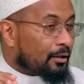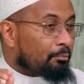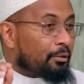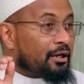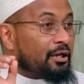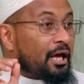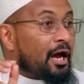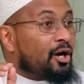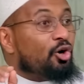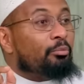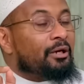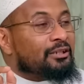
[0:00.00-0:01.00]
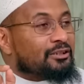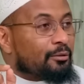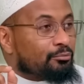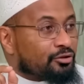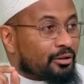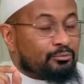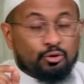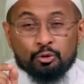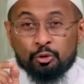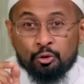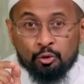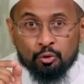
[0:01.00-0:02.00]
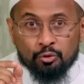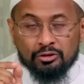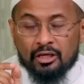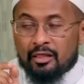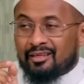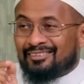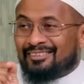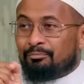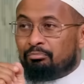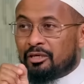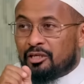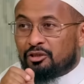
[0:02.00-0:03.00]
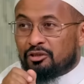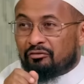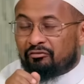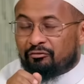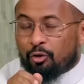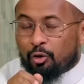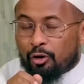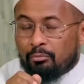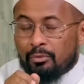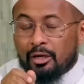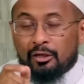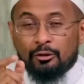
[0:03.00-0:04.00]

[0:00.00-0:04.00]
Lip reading: But in Arabic, sometimes you use the diminutive form